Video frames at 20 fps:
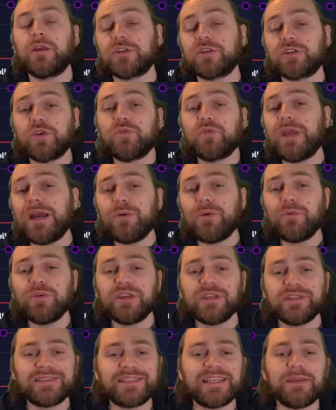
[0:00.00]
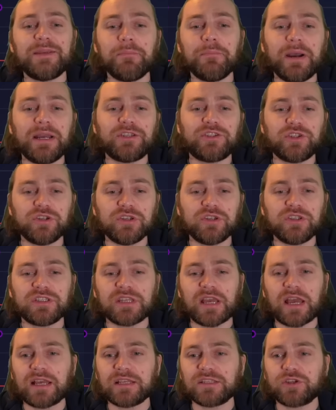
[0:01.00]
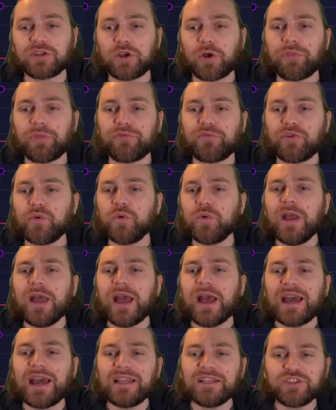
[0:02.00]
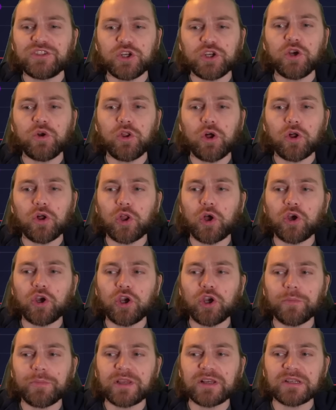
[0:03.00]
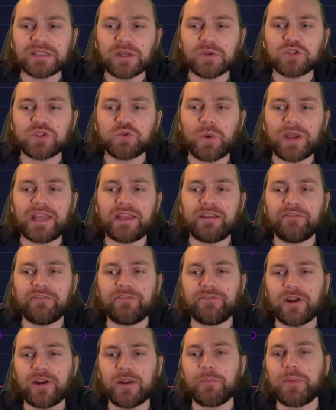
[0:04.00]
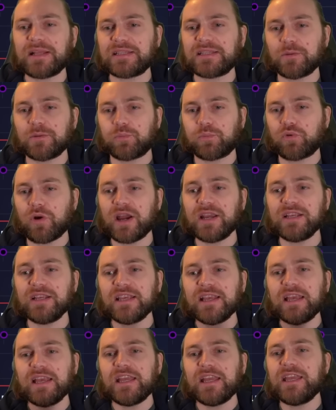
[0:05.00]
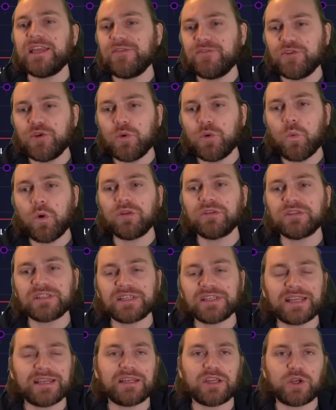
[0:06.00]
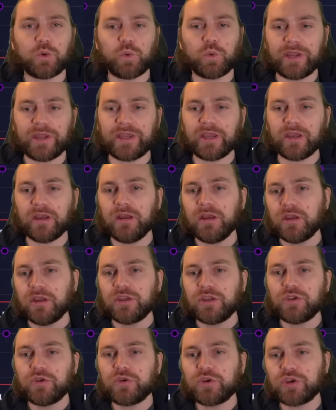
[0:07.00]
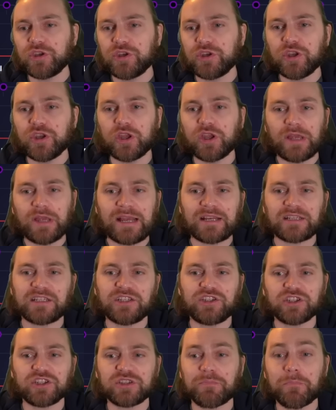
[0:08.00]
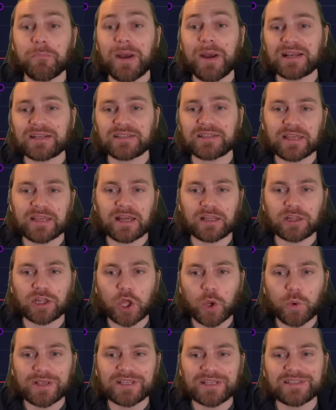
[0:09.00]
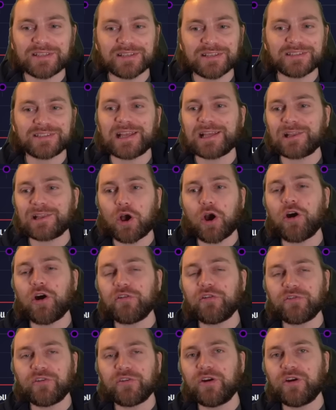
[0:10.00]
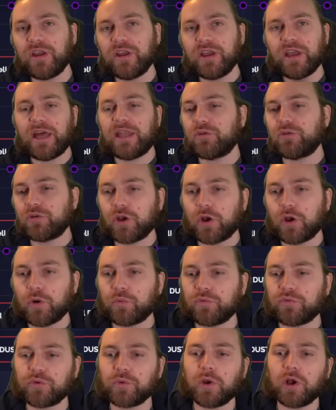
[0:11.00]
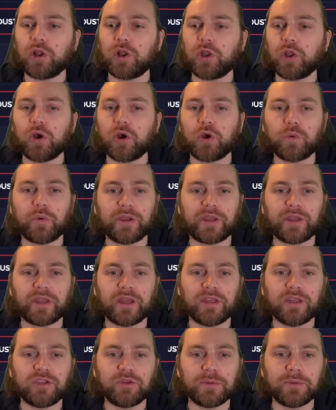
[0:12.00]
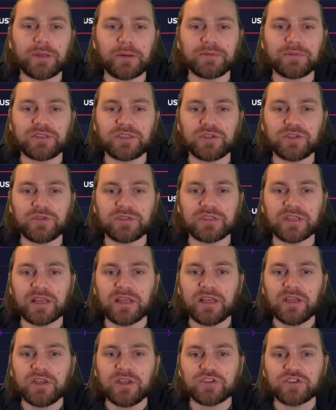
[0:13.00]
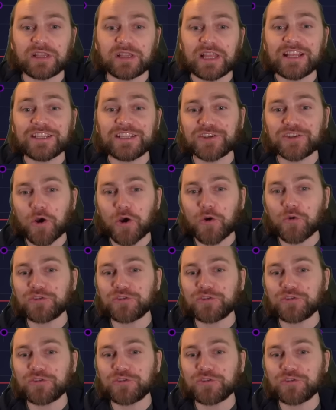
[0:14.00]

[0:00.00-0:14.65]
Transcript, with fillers: so now you can see my dust has gone through and it took a lot longer because I was waiting for a better price. If you want to get it quicker, you can actually just match that lowest sell offer and it'll go through a lot quicker and you'll be able to use it. So let's go